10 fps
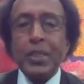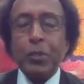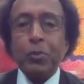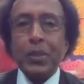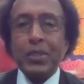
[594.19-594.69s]
In
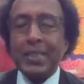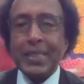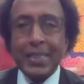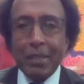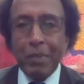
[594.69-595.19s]
other words, it
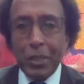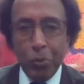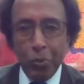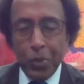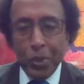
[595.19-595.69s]
doesn't really matter
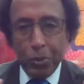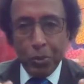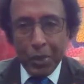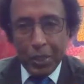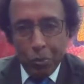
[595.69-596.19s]
whether you
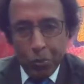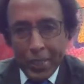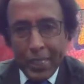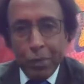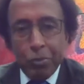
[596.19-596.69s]
look at
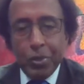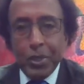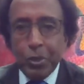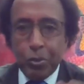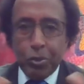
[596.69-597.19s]
one
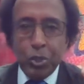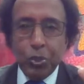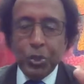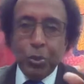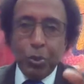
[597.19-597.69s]
country or
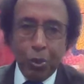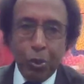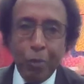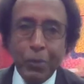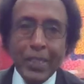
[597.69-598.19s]
region or
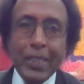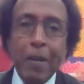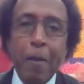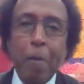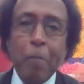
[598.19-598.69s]
globally.
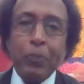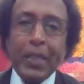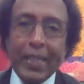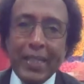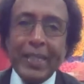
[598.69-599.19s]

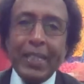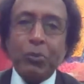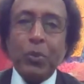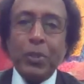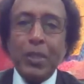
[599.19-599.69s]

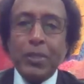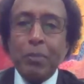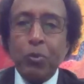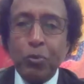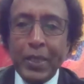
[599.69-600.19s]
That's where things are
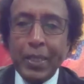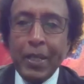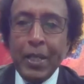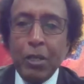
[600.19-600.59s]
moving.